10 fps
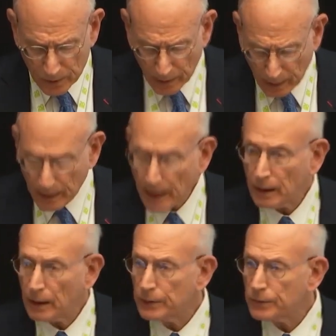to the
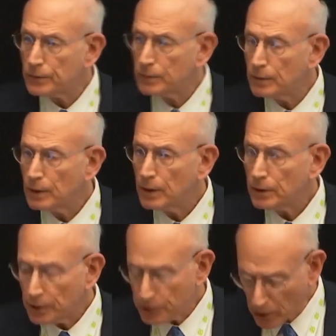Netherlands,
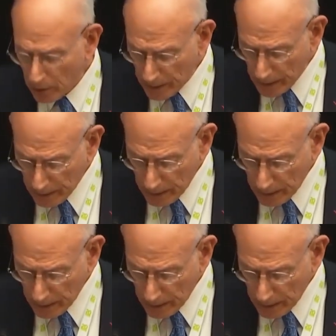to Germany,